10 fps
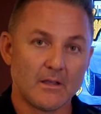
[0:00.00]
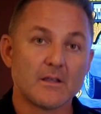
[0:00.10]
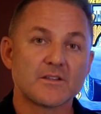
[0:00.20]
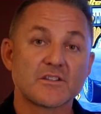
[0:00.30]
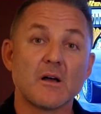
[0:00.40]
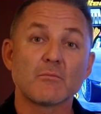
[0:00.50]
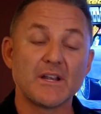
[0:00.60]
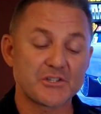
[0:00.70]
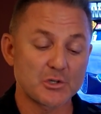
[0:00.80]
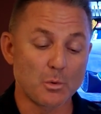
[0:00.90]
Some
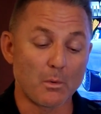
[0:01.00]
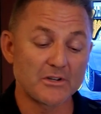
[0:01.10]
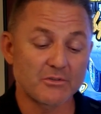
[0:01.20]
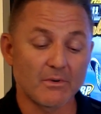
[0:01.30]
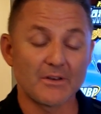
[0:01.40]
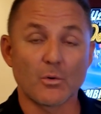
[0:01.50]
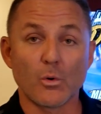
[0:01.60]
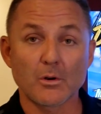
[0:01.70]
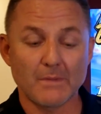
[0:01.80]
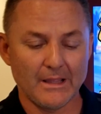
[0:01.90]
racers will want to run
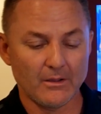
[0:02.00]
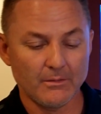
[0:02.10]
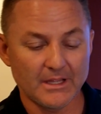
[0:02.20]
quarter mile,